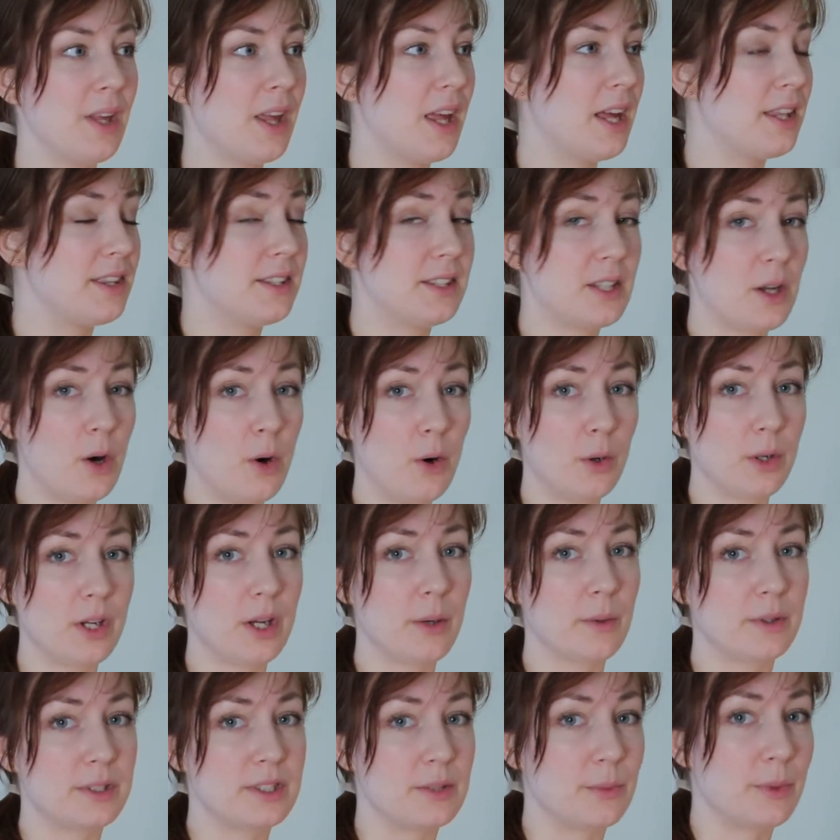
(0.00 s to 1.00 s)
And the hoke
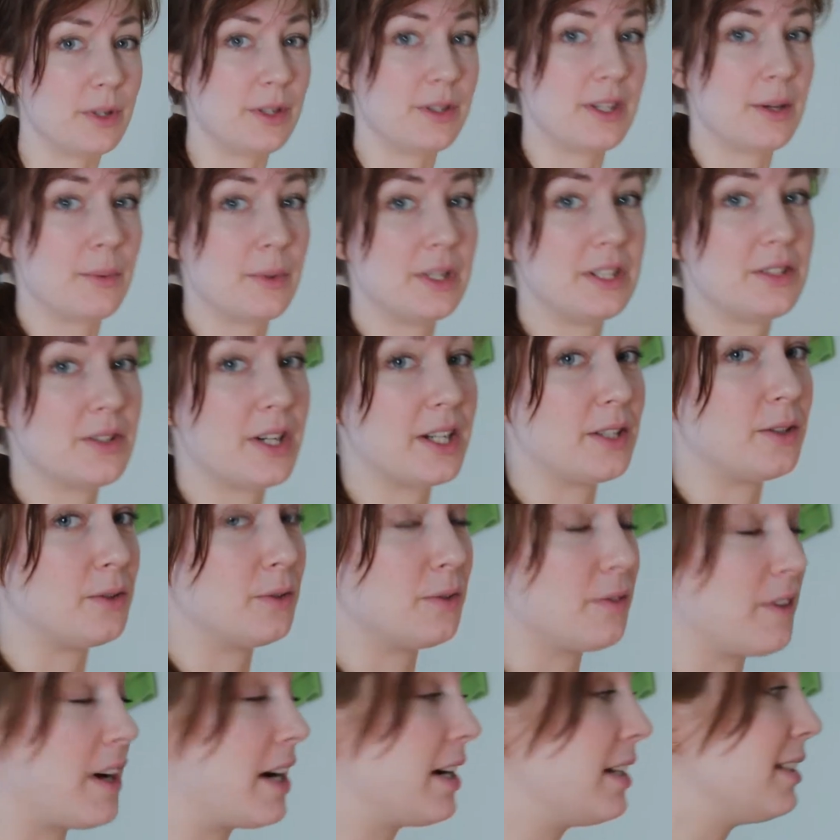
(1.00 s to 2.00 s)
was the one that we tried to
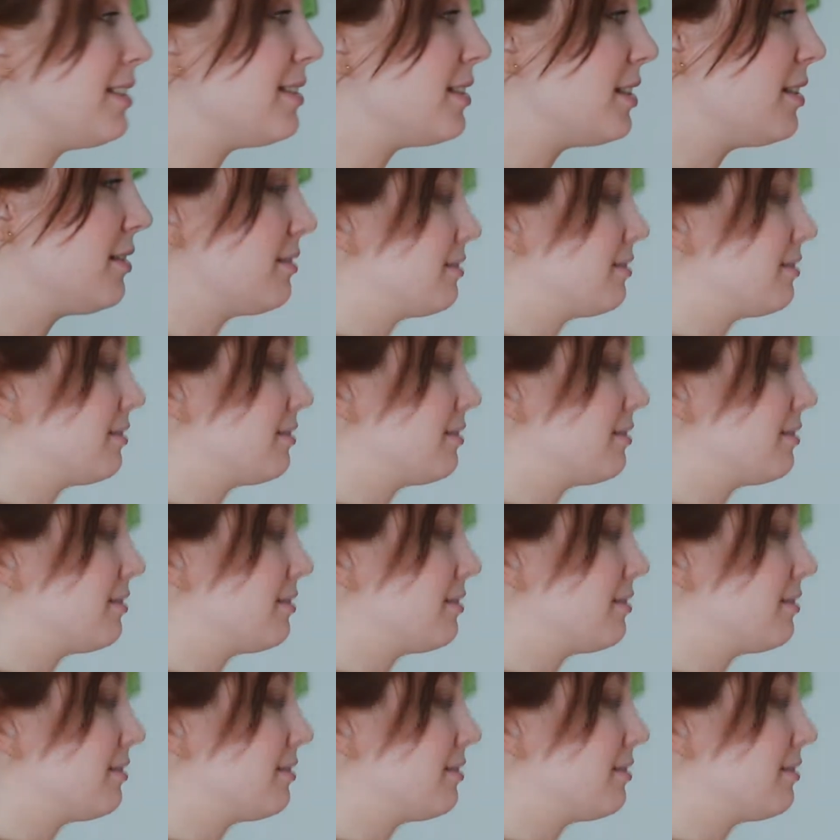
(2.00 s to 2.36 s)
find.